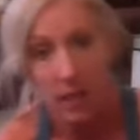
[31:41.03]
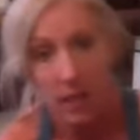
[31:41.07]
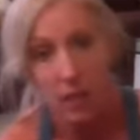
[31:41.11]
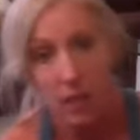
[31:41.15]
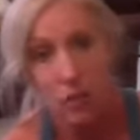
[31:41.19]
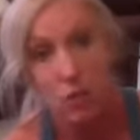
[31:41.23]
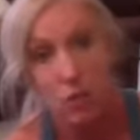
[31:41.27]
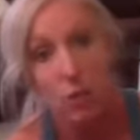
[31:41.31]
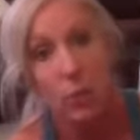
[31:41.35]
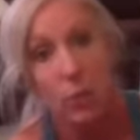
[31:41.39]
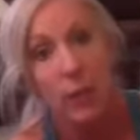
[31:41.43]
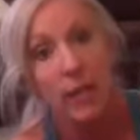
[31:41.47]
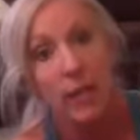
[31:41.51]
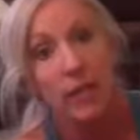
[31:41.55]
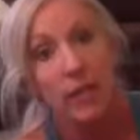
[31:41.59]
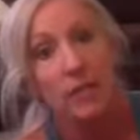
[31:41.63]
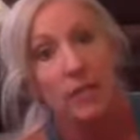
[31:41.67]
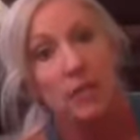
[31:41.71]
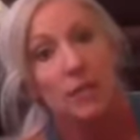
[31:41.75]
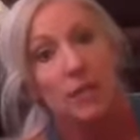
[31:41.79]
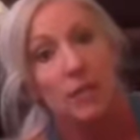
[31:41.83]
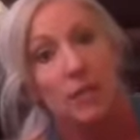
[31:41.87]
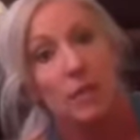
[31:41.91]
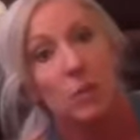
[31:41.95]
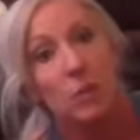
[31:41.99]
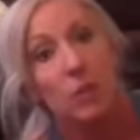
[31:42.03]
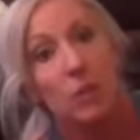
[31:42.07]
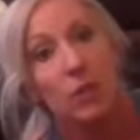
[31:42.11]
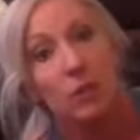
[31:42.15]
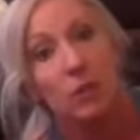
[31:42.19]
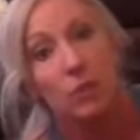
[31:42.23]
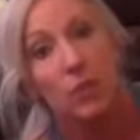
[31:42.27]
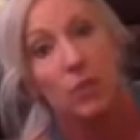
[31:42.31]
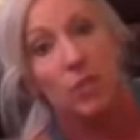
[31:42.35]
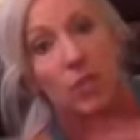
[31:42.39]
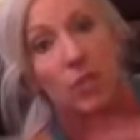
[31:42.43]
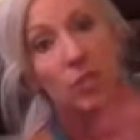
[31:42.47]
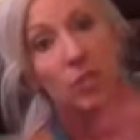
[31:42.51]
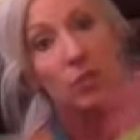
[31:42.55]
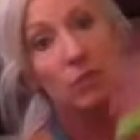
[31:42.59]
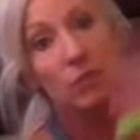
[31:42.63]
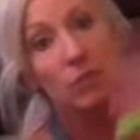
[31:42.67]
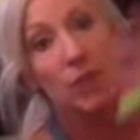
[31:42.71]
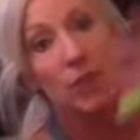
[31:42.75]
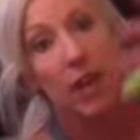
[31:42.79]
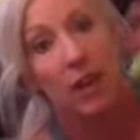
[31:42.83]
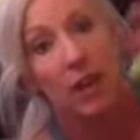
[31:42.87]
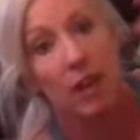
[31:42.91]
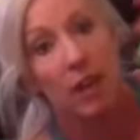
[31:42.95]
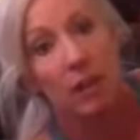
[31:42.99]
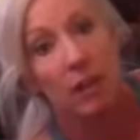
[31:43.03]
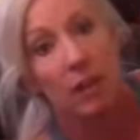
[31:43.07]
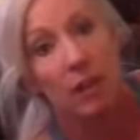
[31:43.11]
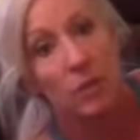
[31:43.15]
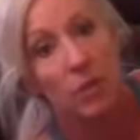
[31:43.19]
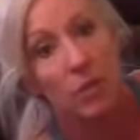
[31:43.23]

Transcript: twist where you reach your right arm to the